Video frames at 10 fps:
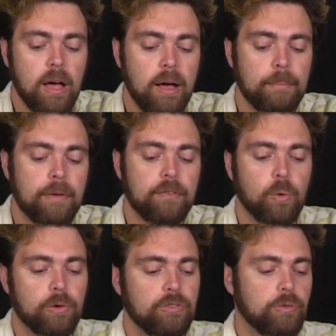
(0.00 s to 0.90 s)
Of
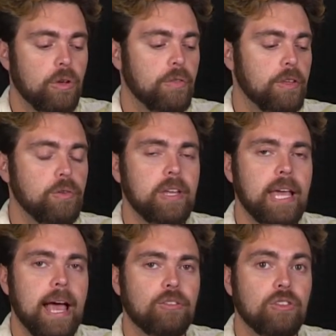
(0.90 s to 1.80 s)
course, there's all the
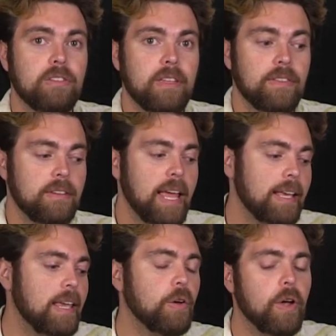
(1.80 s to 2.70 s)
unique actions in the
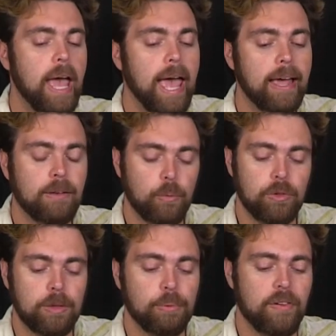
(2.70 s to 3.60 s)
deck here, and
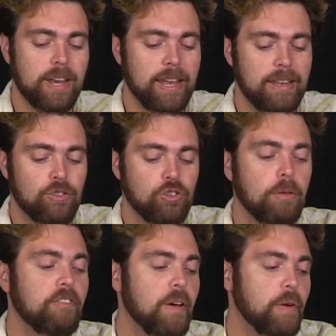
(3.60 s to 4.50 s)
with the provided
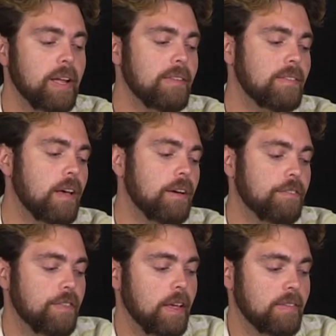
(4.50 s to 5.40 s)
additional variants
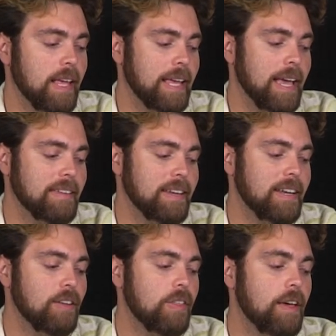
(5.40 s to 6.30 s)
of things like
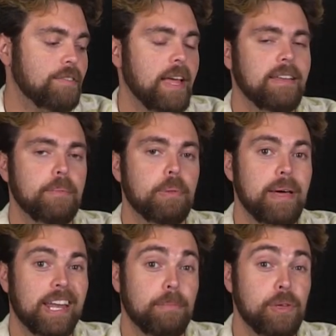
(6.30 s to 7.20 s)
identity theft and
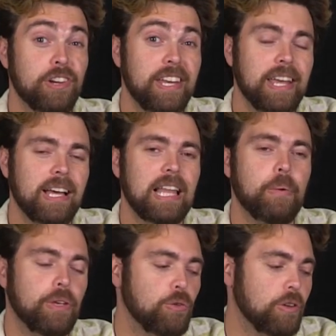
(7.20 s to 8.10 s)
diplomatic immunity,
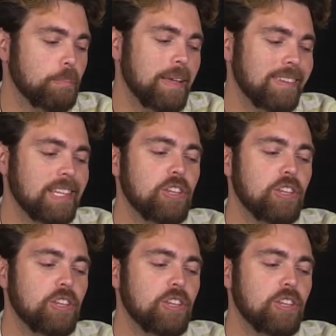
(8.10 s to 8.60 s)
allowing you to basically